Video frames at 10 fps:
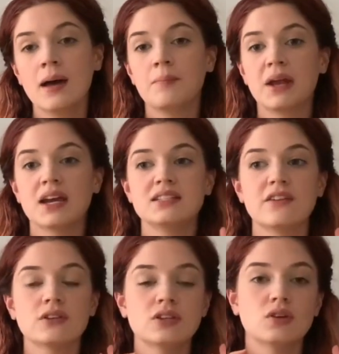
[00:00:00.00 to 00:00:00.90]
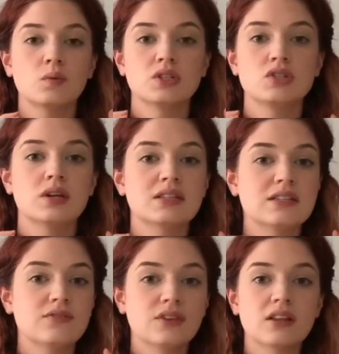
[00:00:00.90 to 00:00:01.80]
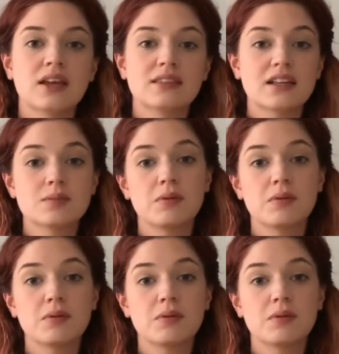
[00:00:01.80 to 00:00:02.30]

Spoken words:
but I definitely don't want you guys to feel like that's